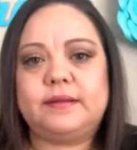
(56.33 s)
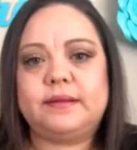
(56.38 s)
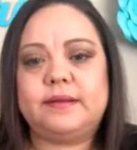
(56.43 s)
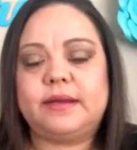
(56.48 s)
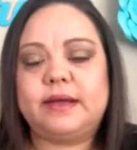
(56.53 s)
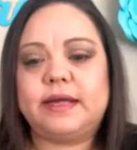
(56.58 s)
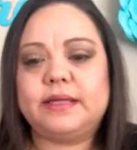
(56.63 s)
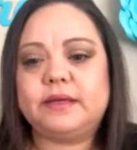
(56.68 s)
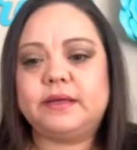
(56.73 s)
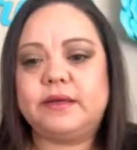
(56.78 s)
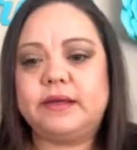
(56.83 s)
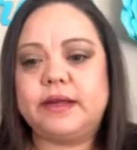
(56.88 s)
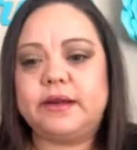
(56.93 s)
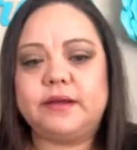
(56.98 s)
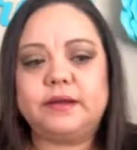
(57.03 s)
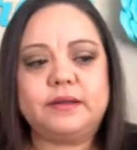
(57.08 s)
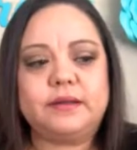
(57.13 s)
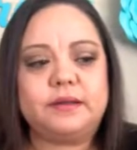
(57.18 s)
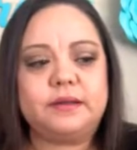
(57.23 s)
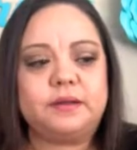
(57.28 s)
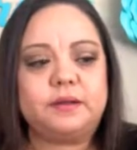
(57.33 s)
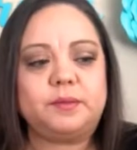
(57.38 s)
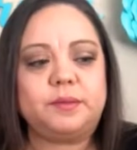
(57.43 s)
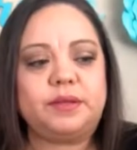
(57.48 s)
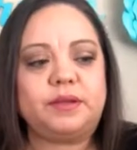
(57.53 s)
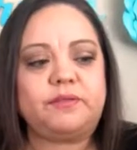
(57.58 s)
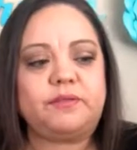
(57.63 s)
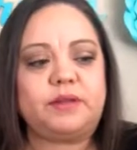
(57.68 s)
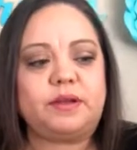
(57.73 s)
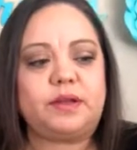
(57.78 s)
I thought I heard a little bit
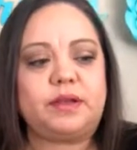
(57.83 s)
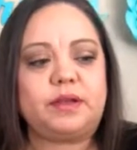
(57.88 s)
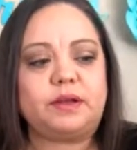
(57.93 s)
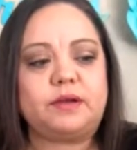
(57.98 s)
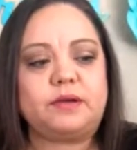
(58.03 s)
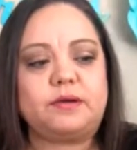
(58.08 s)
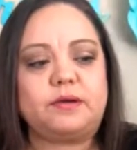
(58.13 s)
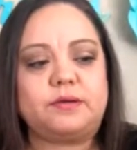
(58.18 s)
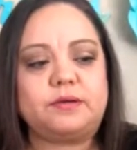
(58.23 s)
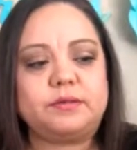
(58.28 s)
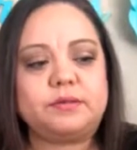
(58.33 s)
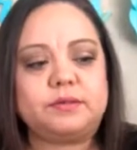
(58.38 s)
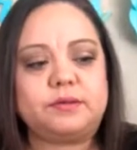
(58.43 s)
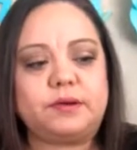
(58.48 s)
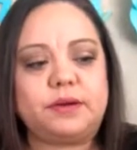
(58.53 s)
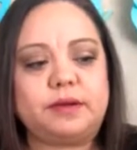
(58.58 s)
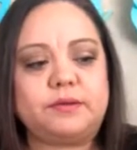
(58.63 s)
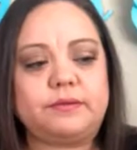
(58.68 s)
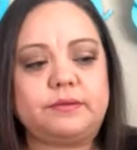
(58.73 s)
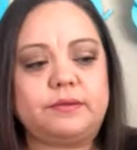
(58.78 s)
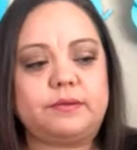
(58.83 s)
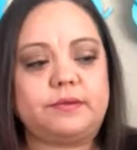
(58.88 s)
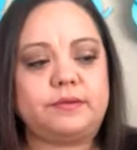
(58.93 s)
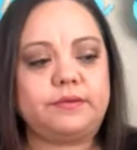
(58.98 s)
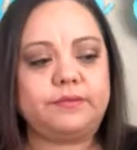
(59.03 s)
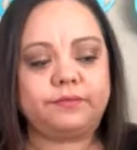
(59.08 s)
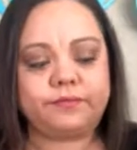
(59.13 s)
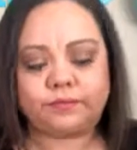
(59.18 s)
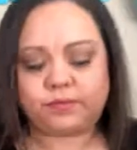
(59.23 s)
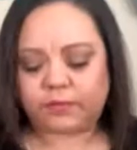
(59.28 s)
of an echo, so I don't know.
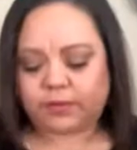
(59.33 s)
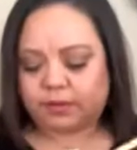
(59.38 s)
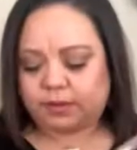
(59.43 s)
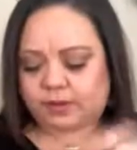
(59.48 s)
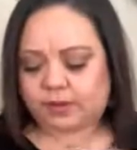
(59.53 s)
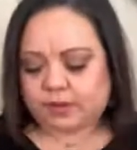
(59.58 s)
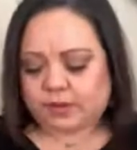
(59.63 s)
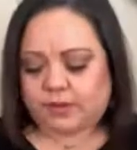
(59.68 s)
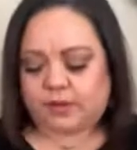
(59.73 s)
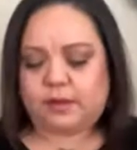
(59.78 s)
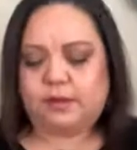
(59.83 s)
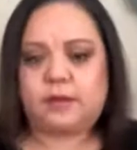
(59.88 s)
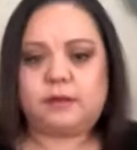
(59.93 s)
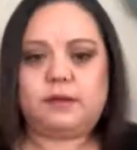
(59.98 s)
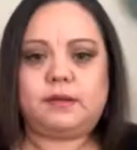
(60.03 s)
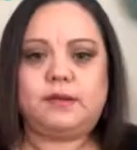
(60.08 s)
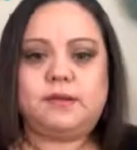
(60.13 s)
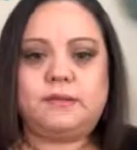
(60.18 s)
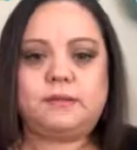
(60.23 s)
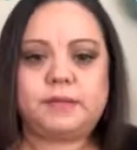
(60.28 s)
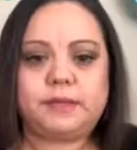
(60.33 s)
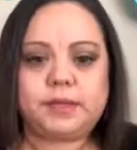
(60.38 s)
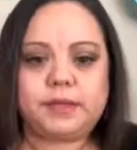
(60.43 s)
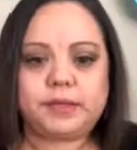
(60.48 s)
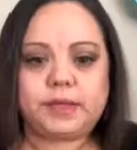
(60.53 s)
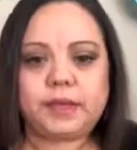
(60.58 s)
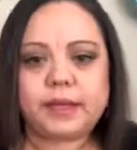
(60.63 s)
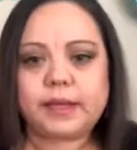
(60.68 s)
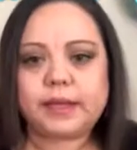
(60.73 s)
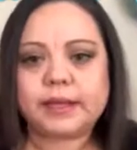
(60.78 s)
But
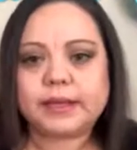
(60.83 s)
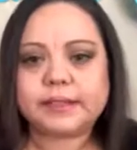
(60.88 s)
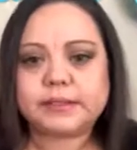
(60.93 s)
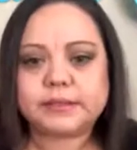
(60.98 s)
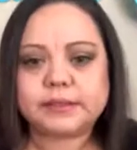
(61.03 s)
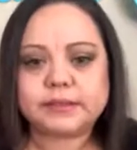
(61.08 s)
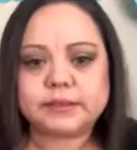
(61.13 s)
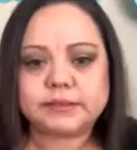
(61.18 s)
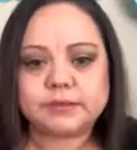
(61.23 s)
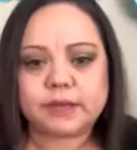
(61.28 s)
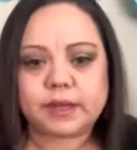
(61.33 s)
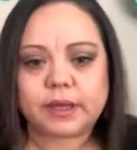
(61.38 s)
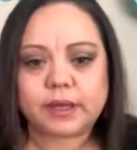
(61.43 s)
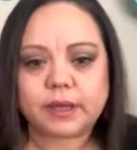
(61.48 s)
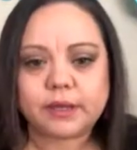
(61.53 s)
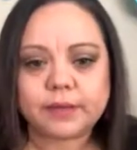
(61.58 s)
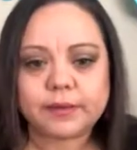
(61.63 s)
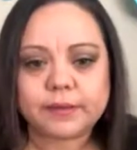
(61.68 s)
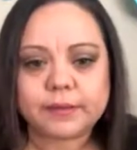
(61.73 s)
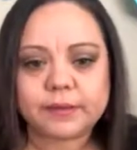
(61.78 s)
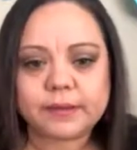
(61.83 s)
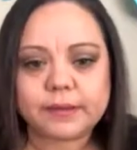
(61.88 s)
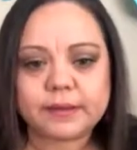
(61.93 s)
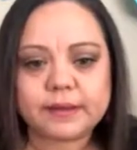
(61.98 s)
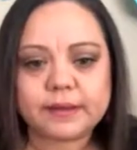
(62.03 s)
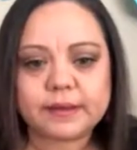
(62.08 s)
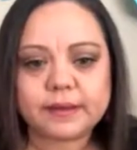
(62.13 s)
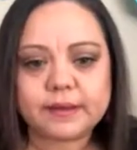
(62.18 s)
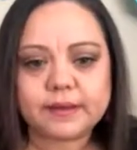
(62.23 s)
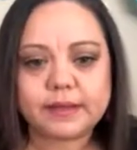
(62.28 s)
I guess it's okay.
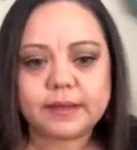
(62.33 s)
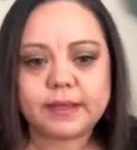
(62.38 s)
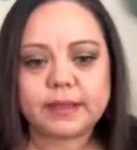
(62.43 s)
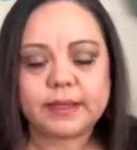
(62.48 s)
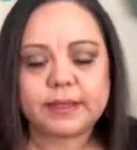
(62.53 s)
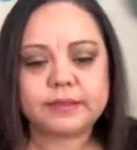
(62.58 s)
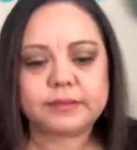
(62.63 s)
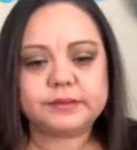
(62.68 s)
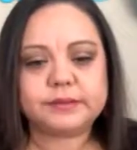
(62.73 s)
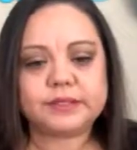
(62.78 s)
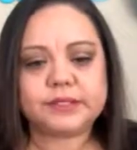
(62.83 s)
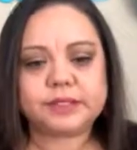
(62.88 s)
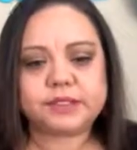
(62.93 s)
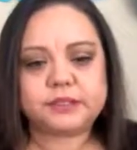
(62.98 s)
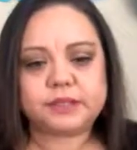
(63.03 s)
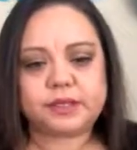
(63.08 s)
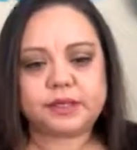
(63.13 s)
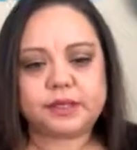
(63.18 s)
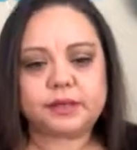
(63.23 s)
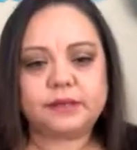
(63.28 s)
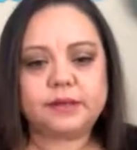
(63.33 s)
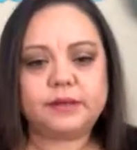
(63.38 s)
Hello, Deetra.